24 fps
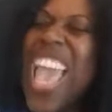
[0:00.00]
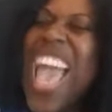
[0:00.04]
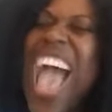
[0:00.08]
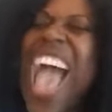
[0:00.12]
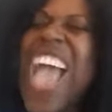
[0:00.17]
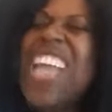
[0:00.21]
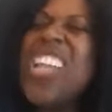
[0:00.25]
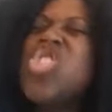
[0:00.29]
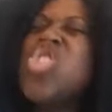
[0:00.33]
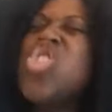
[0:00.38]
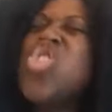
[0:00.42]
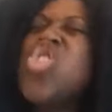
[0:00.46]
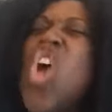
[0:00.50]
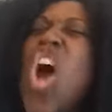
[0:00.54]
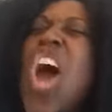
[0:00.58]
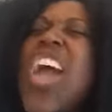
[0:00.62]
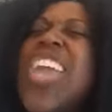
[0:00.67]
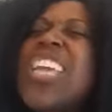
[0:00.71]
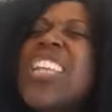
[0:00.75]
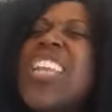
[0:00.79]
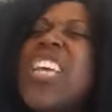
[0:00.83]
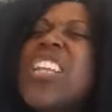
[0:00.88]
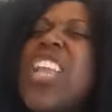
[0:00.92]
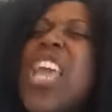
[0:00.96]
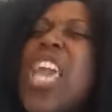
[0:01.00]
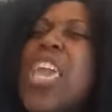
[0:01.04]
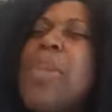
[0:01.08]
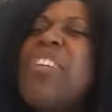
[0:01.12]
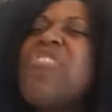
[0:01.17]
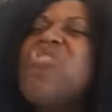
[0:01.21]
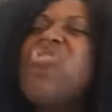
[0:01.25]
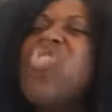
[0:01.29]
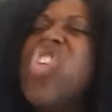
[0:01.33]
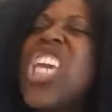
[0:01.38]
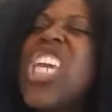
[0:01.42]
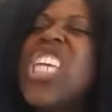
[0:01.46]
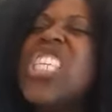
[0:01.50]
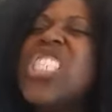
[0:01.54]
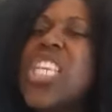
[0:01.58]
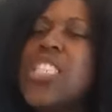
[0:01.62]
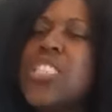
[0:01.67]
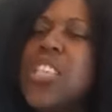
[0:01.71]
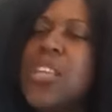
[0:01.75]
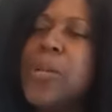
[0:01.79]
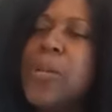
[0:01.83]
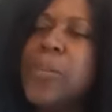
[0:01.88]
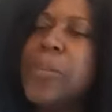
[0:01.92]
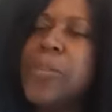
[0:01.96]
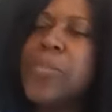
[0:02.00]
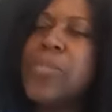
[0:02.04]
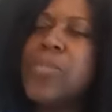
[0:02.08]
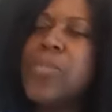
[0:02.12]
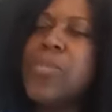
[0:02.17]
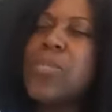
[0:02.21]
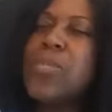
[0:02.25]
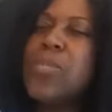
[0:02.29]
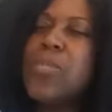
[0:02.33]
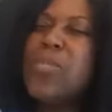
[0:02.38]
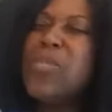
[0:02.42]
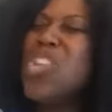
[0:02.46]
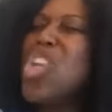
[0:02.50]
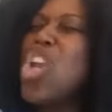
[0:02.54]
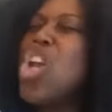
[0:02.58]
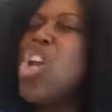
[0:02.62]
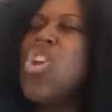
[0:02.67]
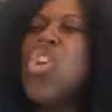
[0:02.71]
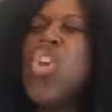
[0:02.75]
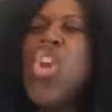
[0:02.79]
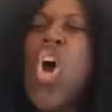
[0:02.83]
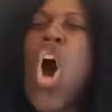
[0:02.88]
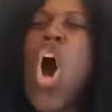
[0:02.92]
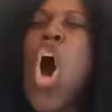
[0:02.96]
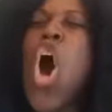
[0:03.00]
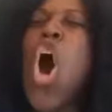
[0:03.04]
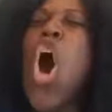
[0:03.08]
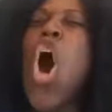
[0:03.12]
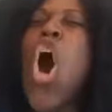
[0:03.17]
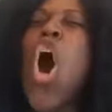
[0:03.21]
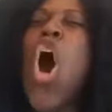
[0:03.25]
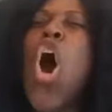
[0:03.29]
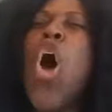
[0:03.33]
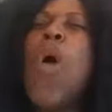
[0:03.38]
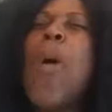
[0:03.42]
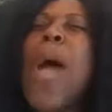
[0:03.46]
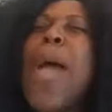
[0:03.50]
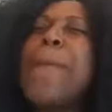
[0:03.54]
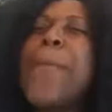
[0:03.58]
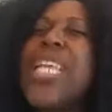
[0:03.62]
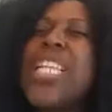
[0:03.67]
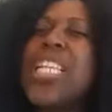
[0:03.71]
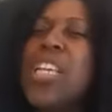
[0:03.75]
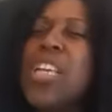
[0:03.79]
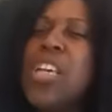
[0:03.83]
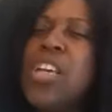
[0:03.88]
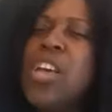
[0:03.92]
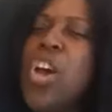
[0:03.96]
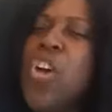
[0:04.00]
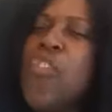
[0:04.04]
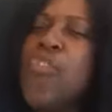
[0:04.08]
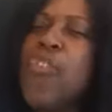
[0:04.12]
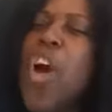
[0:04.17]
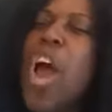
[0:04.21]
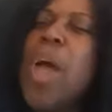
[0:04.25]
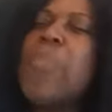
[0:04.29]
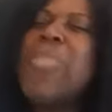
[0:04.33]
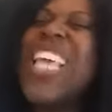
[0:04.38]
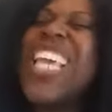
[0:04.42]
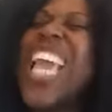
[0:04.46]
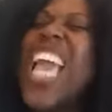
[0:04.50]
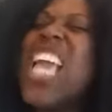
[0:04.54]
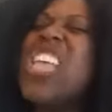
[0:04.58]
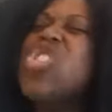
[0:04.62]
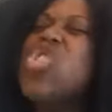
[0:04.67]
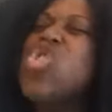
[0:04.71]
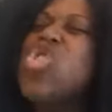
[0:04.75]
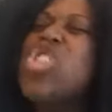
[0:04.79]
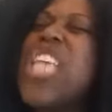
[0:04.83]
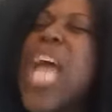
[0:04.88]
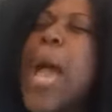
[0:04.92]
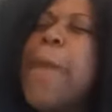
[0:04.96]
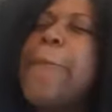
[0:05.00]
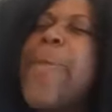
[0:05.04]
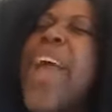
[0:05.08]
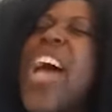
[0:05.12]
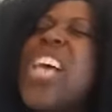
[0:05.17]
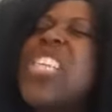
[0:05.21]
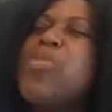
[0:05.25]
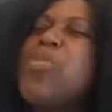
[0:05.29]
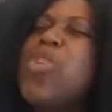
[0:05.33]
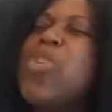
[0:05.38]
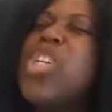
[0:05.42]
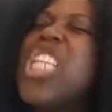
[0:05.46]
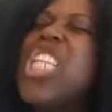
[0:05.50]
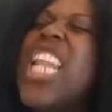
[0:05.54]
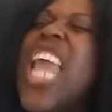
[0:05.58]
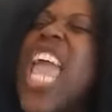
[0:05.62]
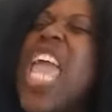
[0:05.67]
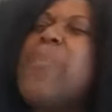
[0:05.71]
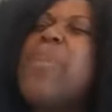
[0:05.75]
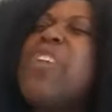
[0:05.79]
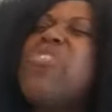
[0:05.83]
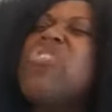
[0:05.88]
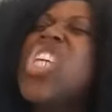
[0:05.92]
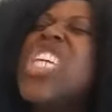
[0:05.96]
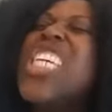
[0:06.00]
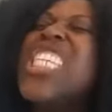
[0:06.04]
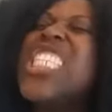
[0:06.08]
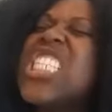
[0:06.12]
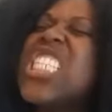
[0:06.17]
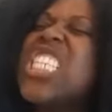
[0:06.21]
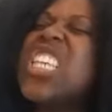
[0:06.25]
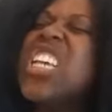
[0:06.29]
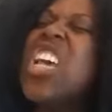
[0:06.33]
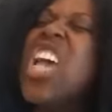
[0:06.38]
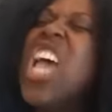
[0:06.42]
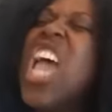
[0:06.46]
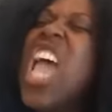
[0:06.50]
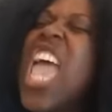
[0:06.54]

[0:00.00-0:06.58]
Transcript: I destroy in the name of Jesus. No against you shall prosper in the name of Jesus.